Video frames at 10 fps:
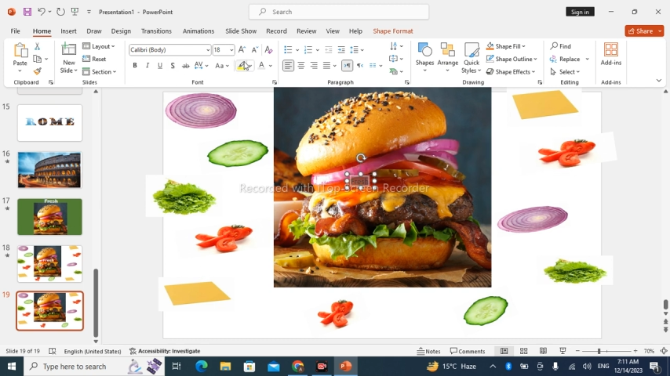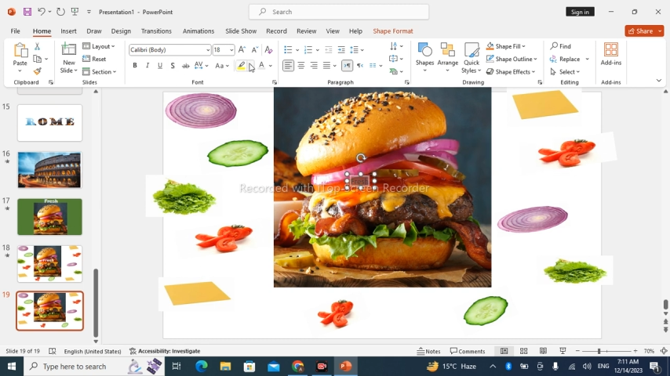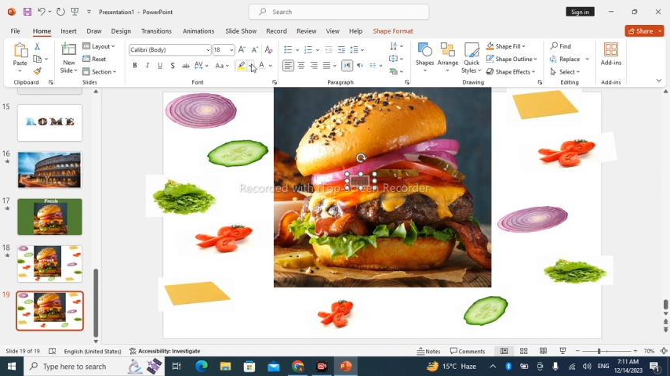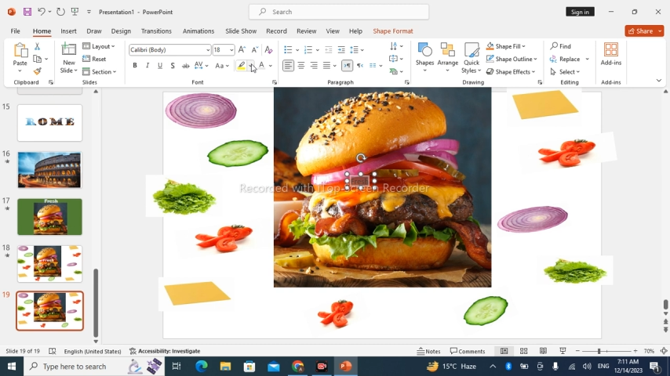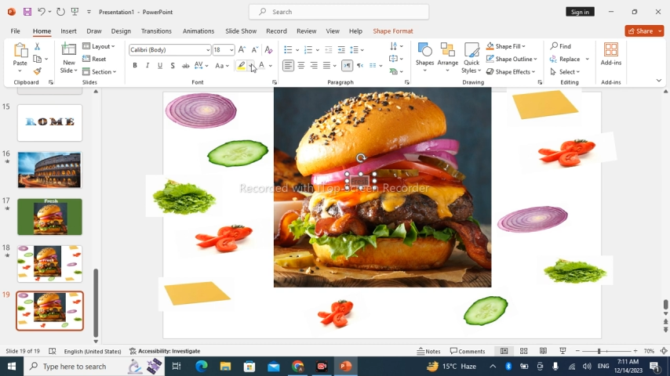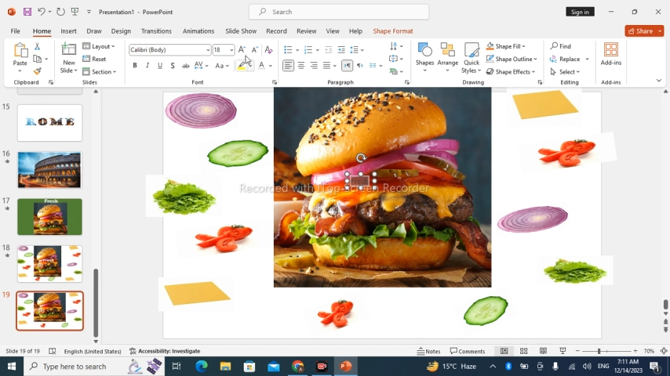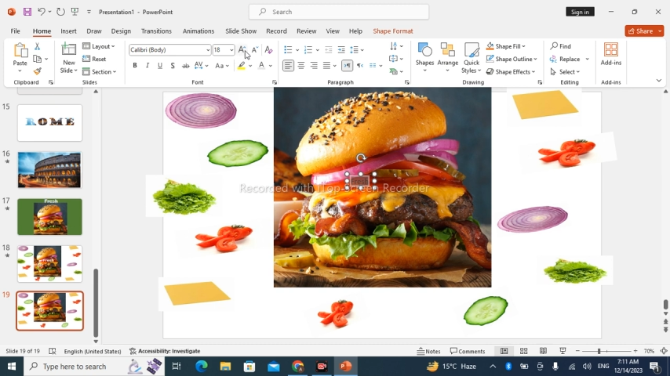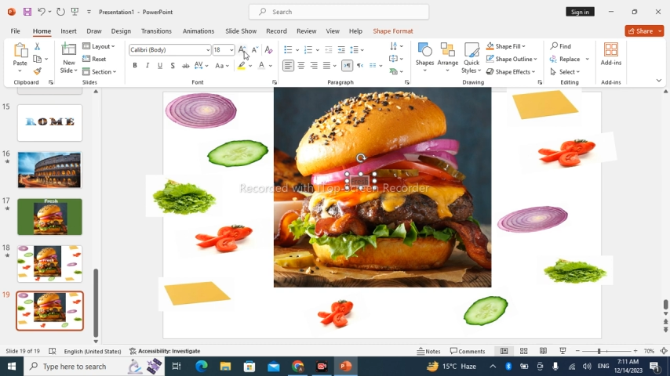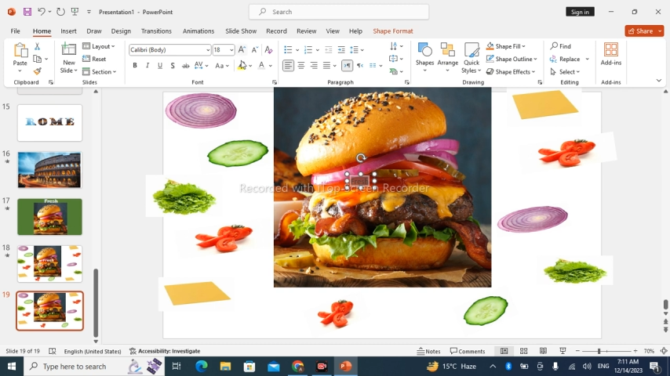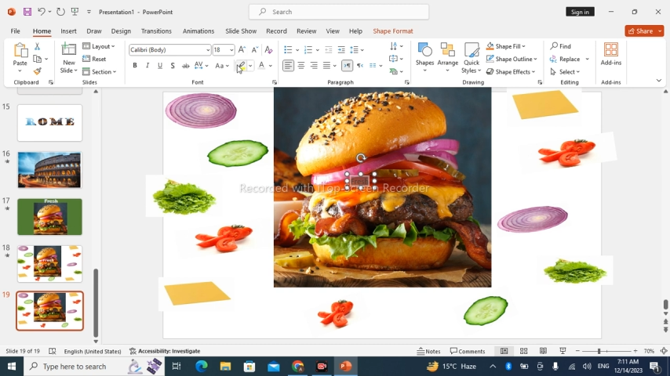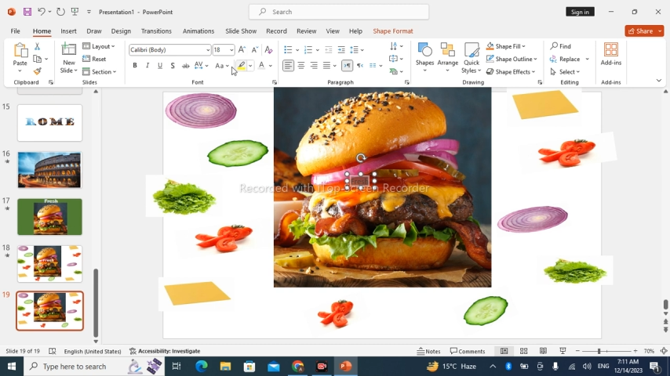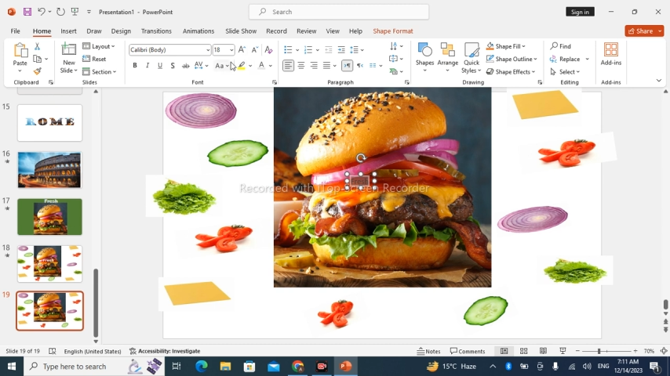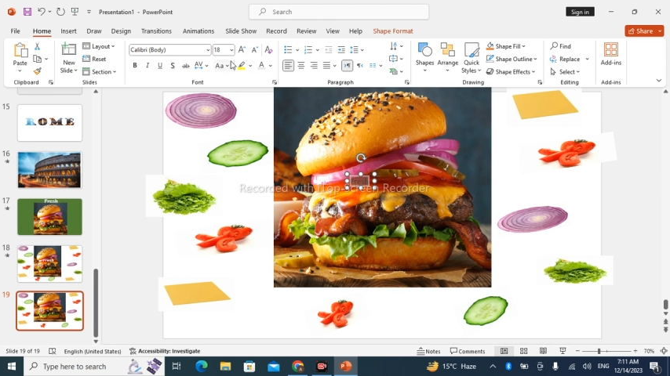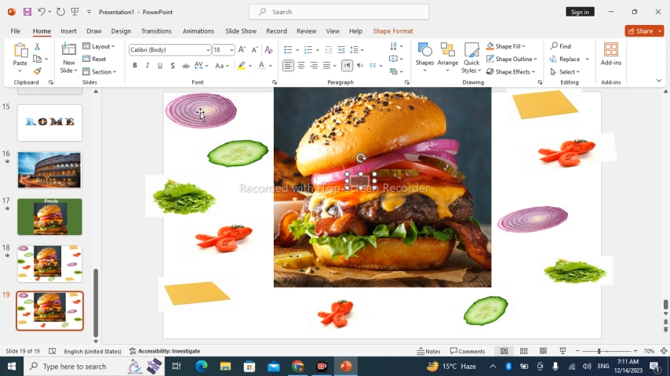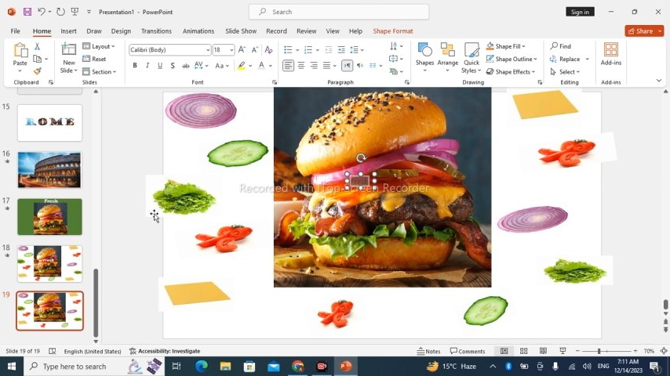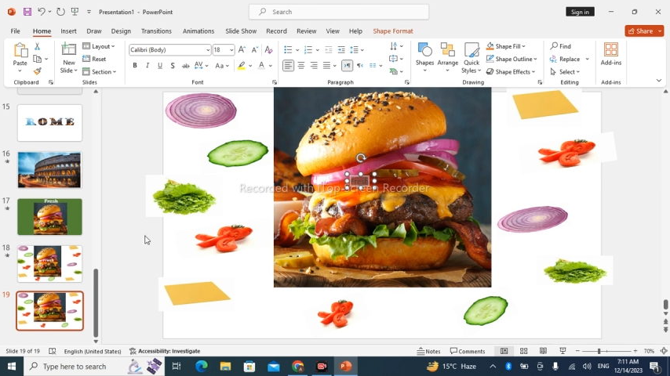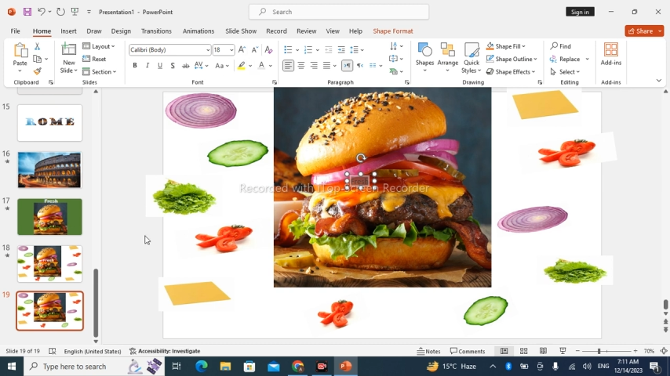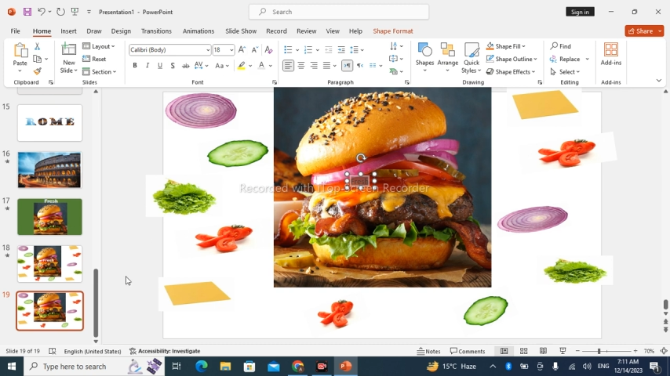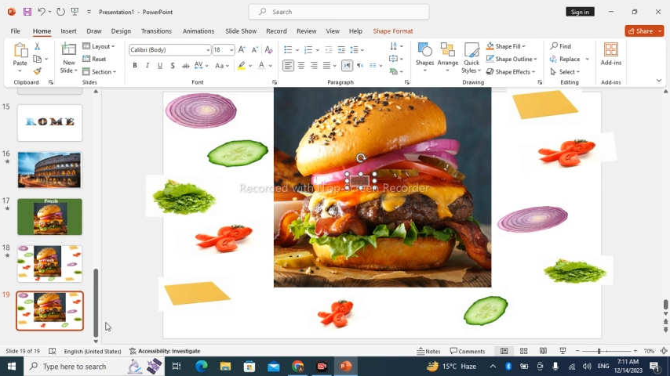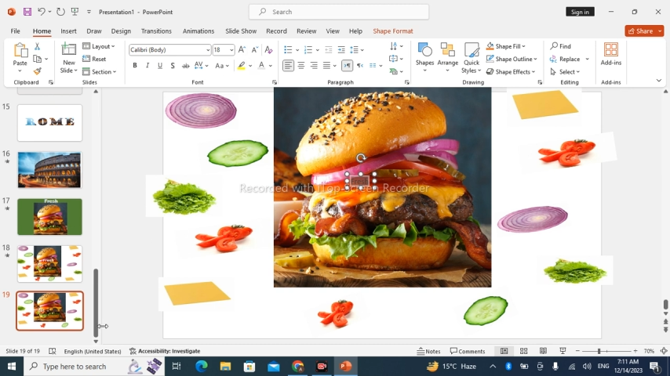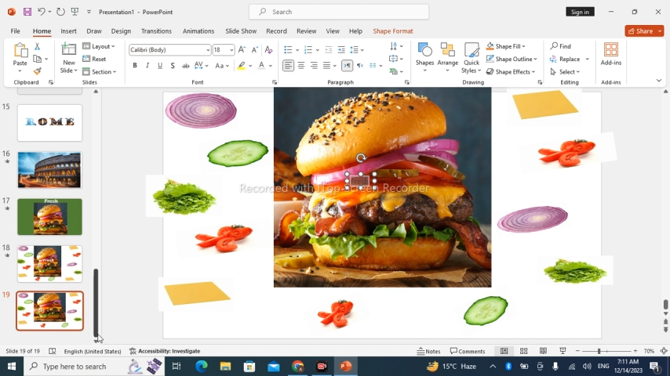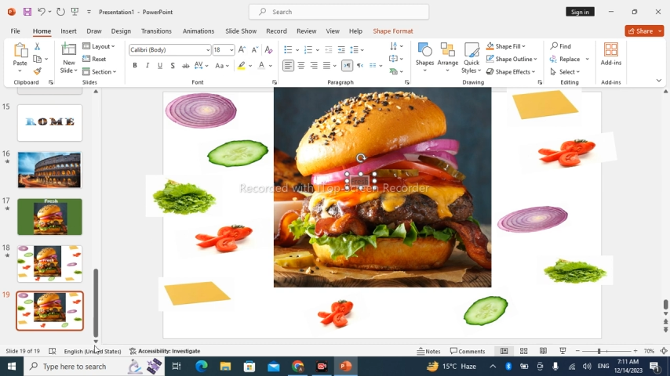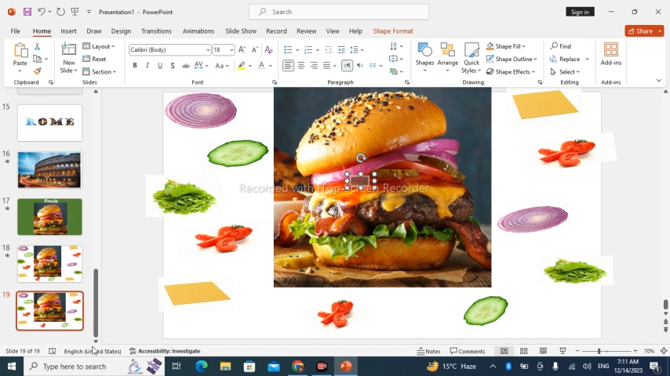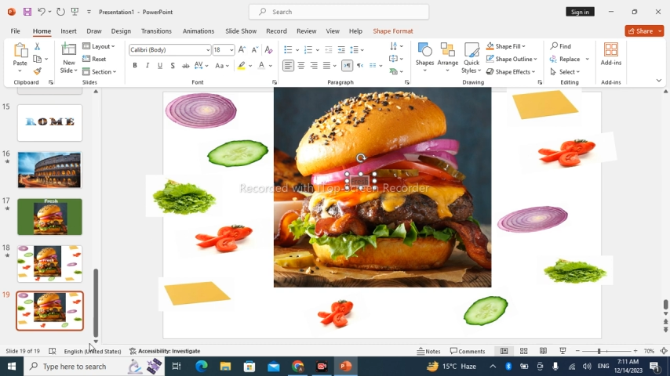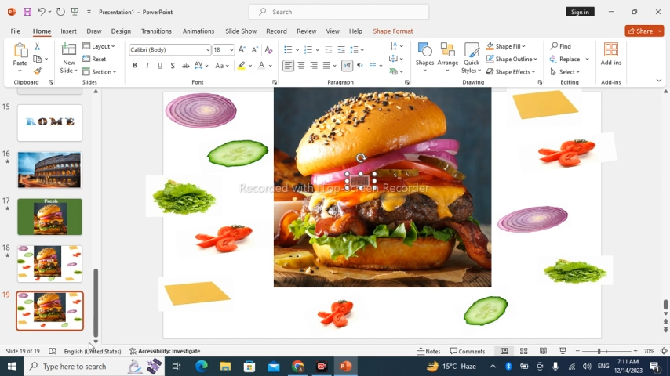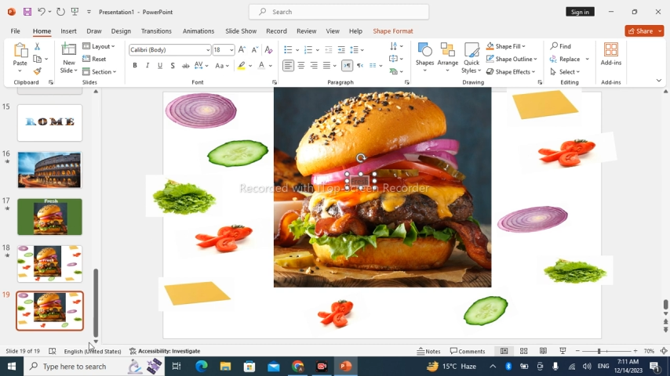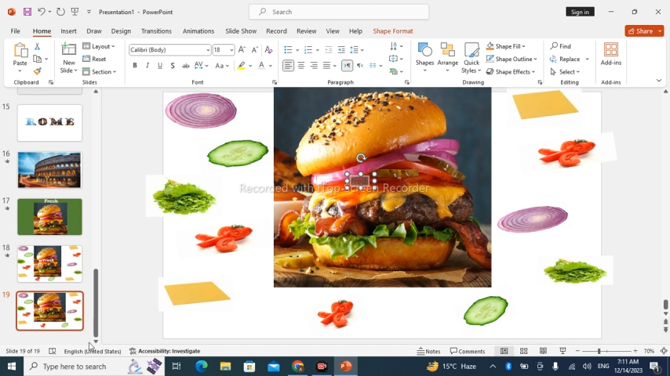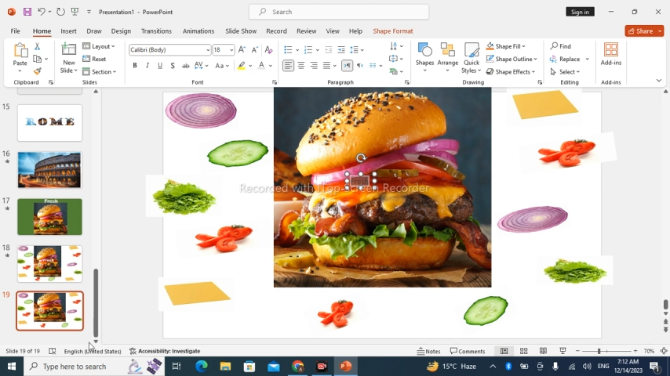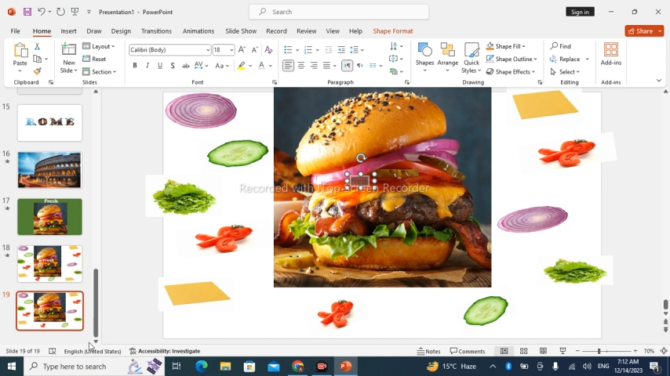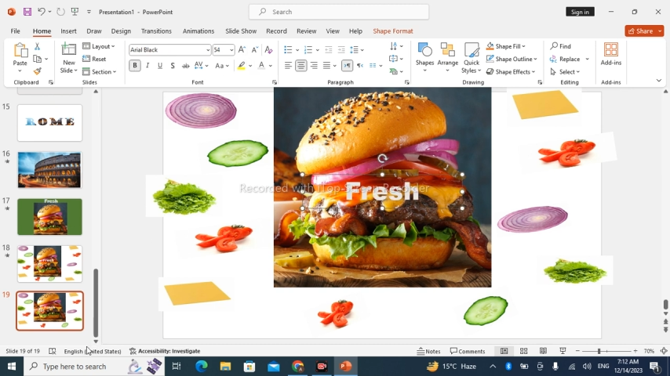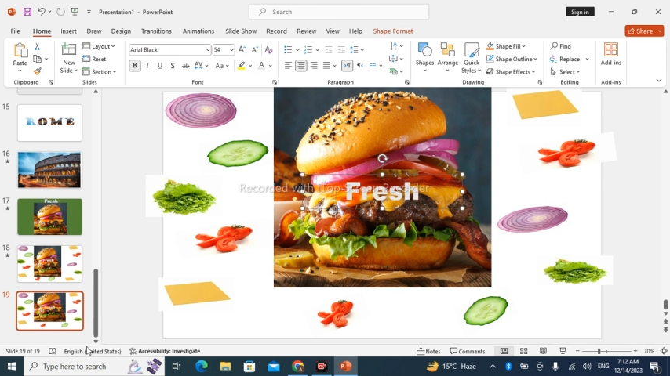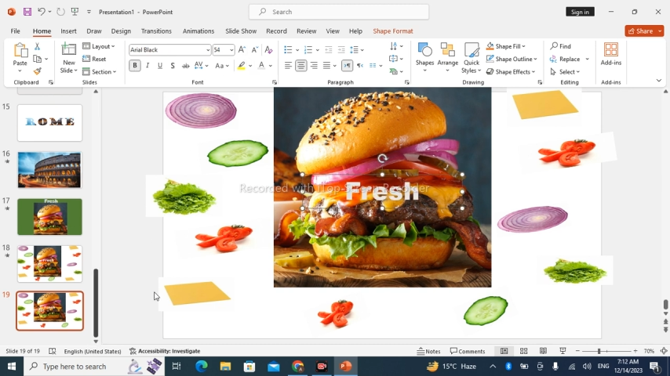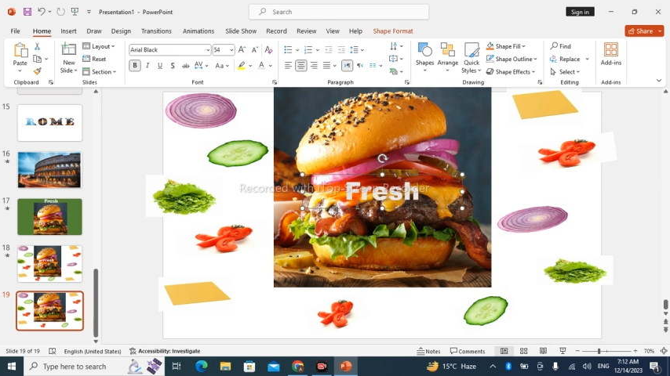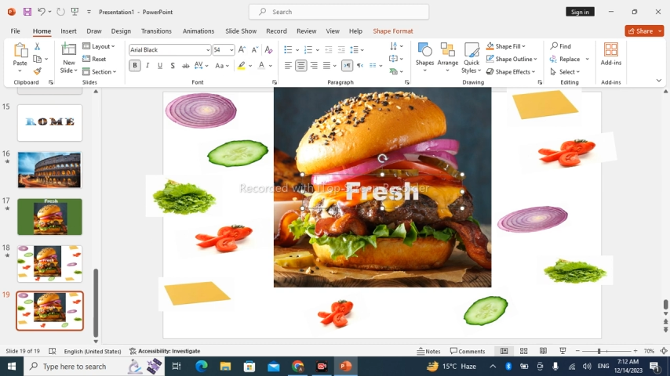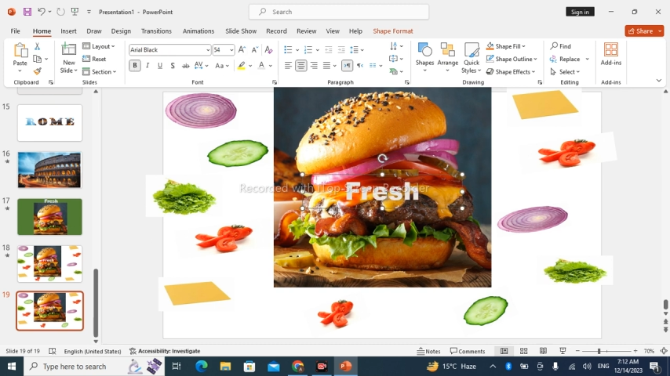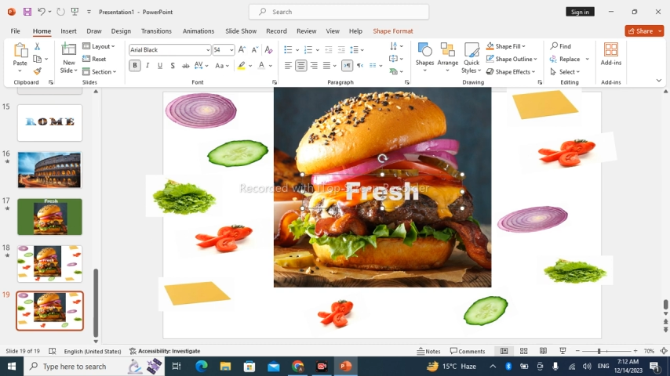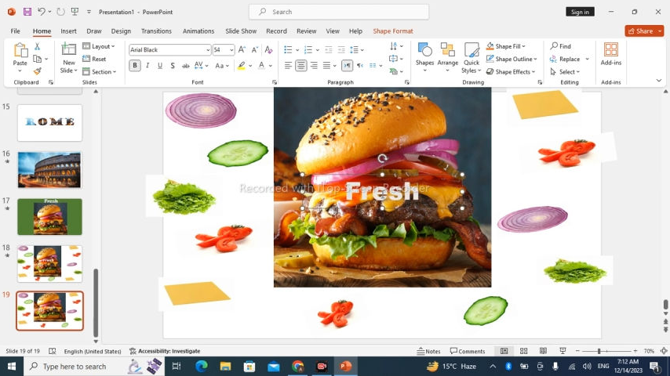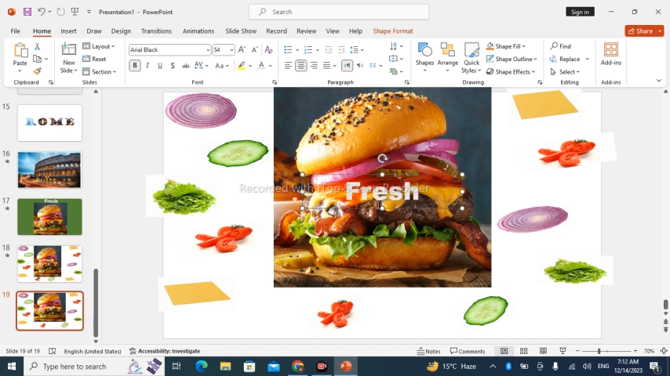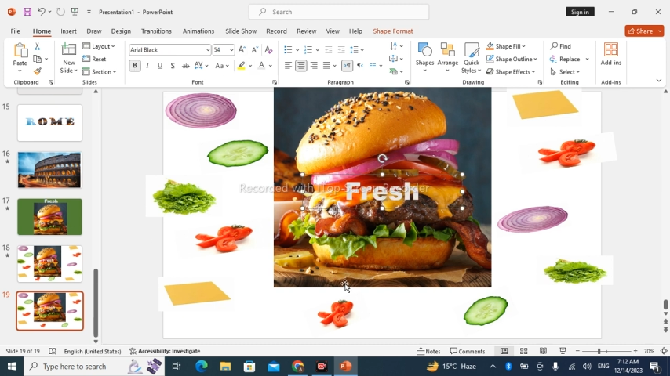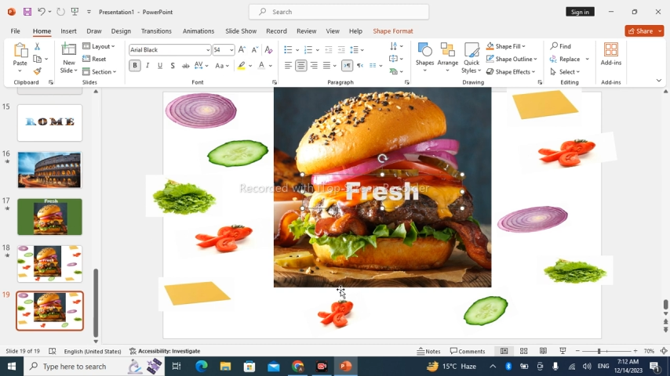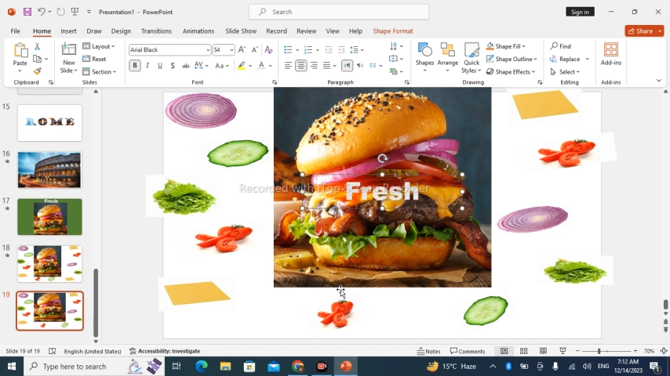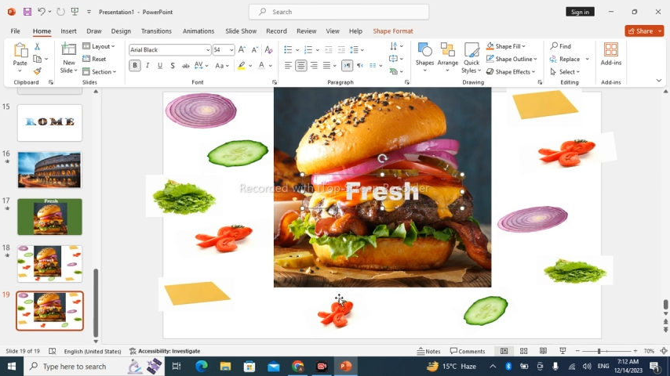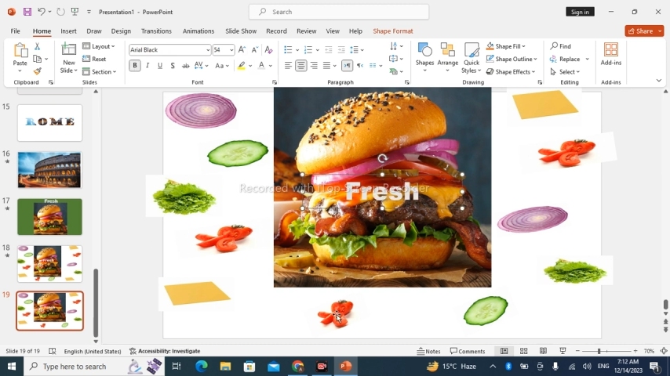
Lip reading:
No face is visible, so there are no lips to read.